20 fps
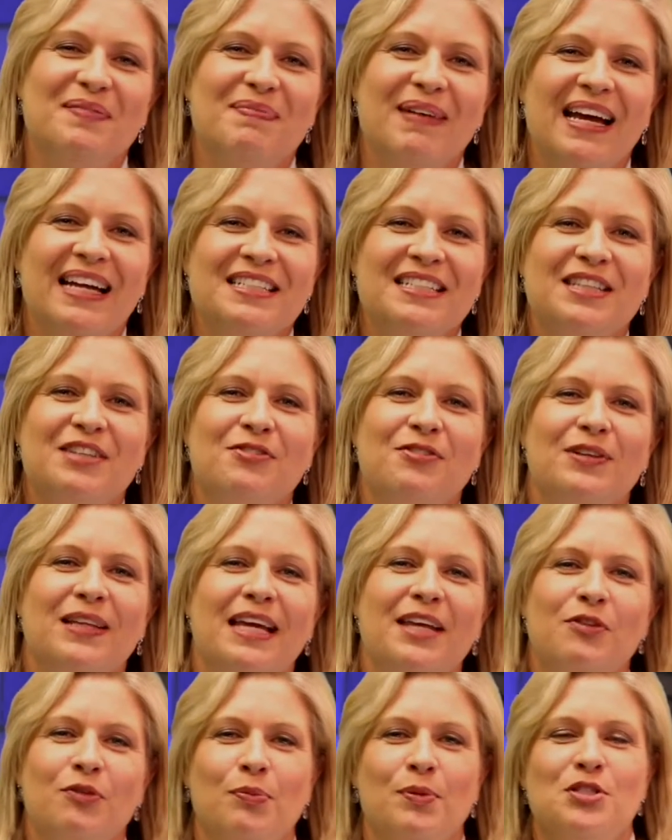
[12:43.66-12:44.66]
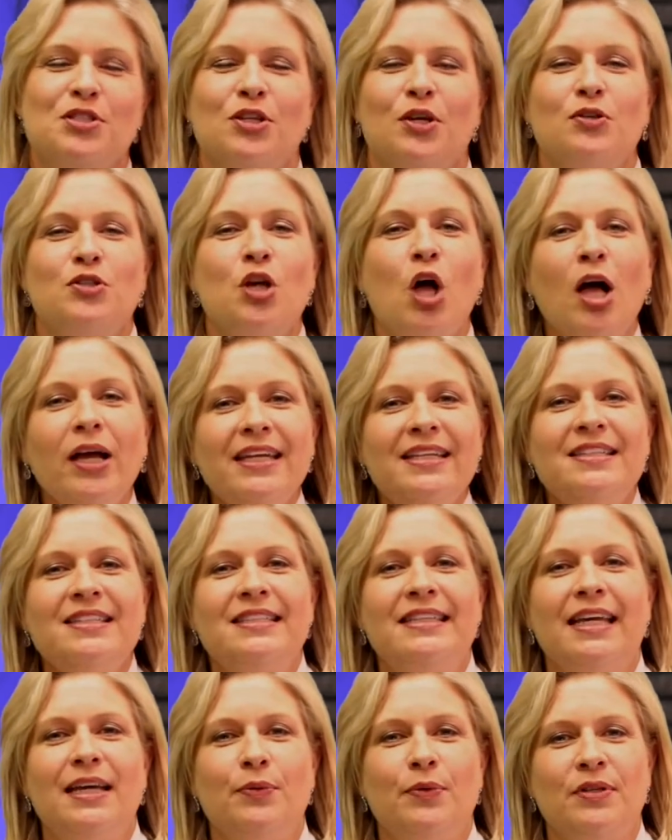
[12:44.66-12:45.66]
back to the Philanthropy Show. Talking
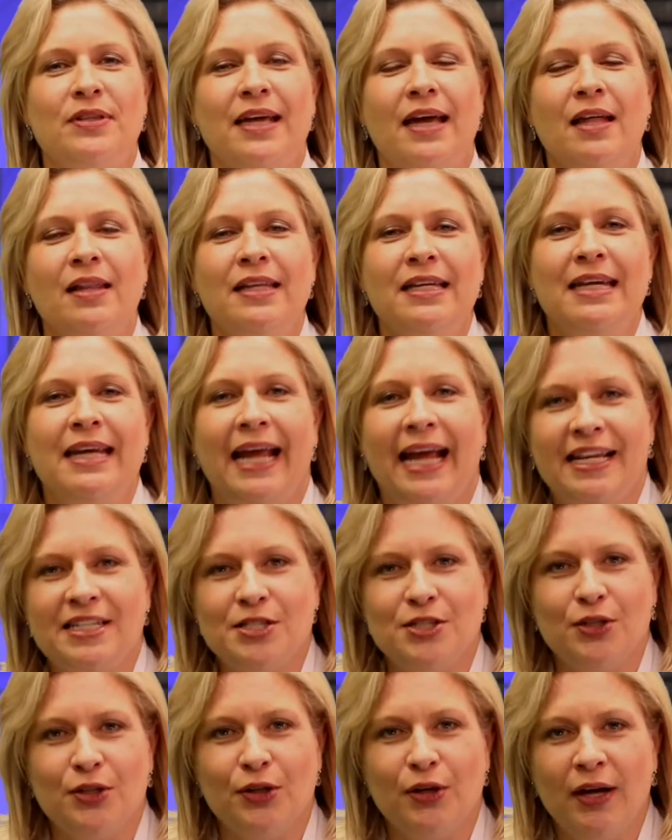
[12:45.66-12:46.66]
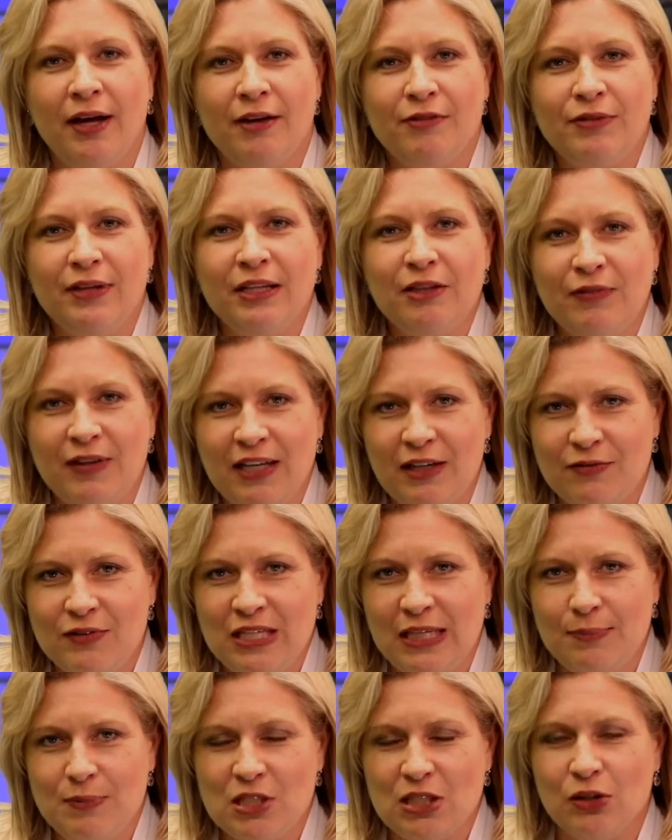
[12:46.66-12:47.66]
today with Ellen Nastir of Innovative
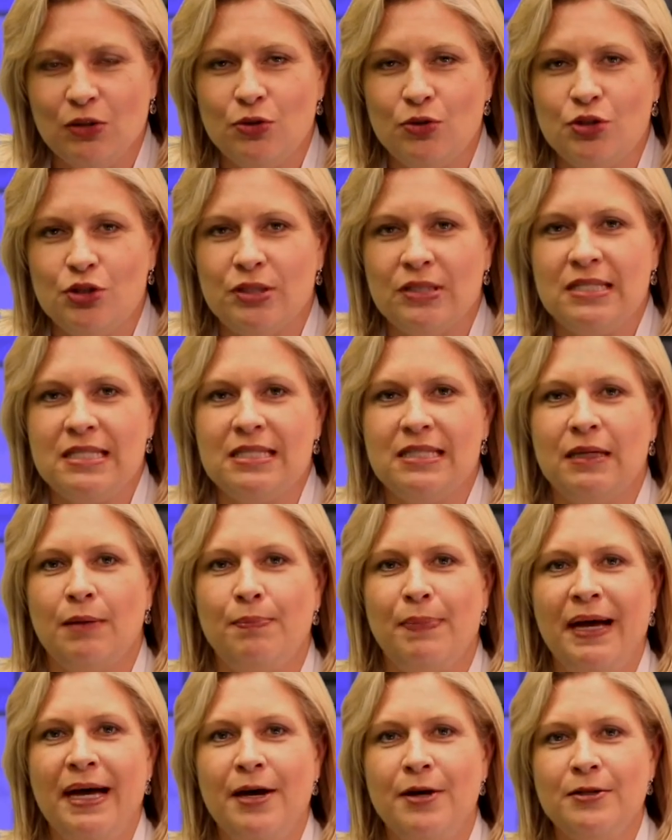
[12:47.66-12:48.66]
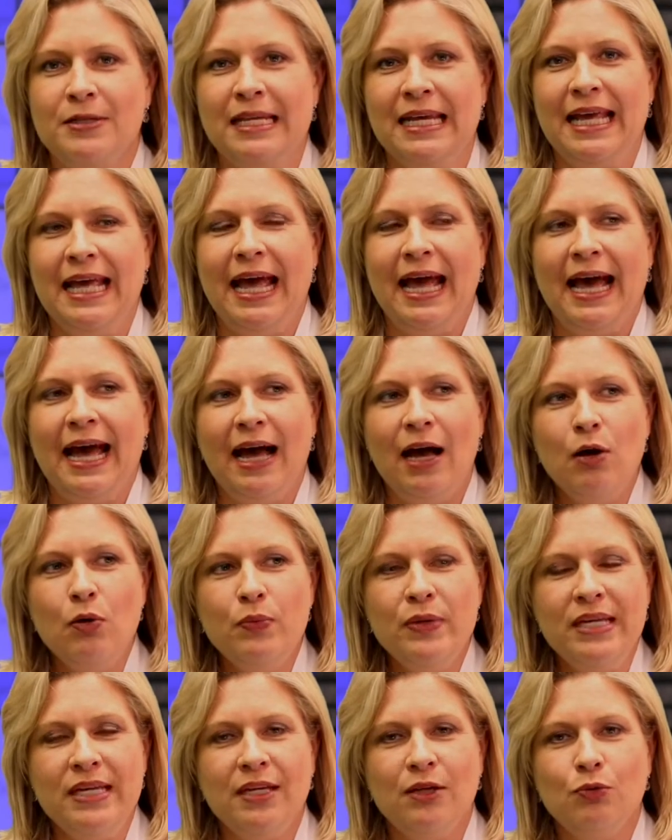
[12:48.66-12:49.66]
Team Solutions about how
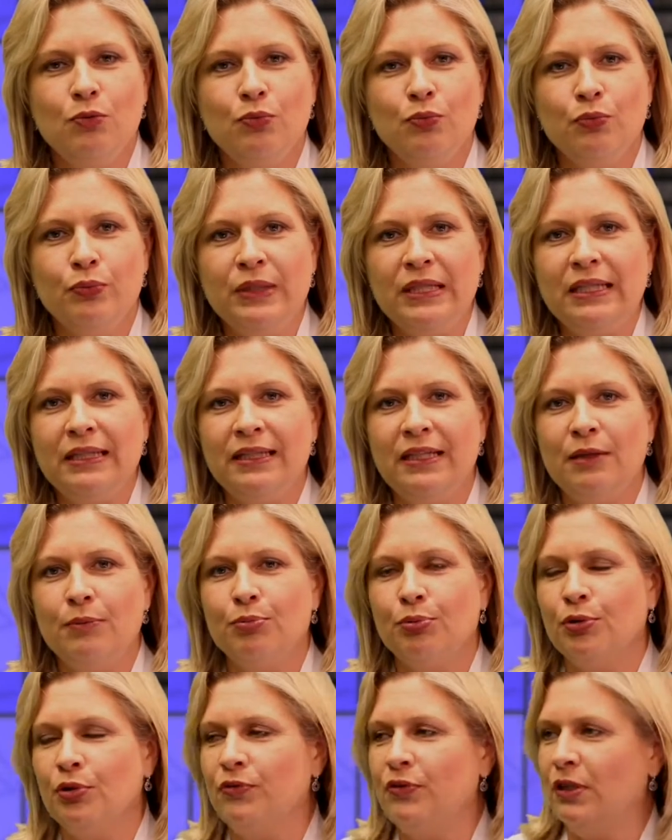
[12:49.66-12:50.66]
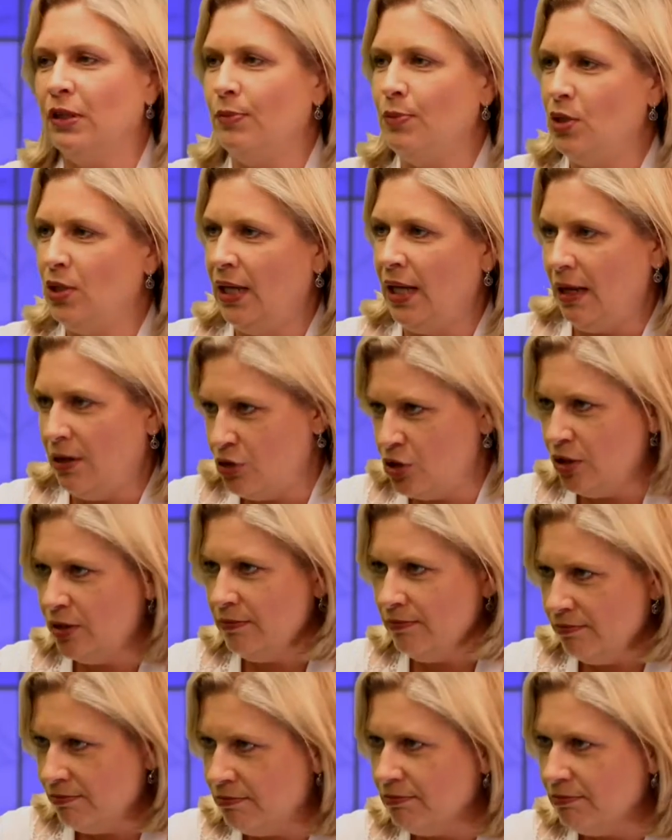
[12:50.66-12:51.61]
we can really improve the communication.